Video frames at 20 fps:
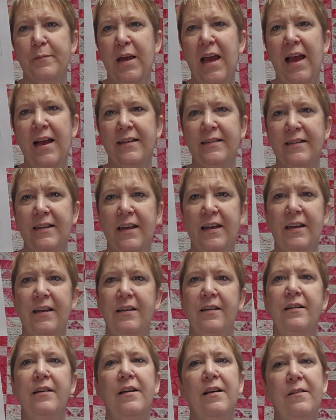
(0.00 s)
As
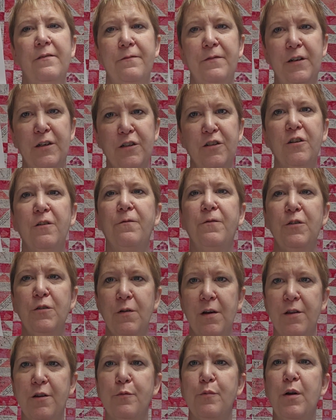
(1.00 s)
I finish a few
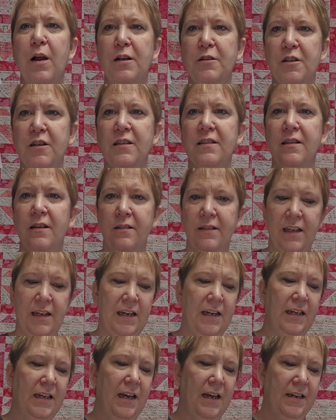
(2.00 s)
other projects, I'll get
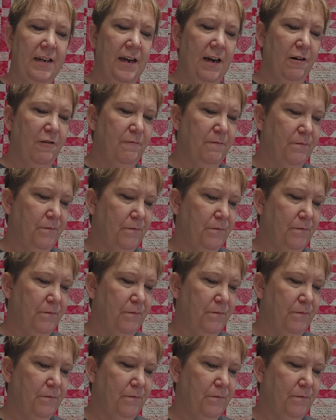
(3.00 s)
it cut out.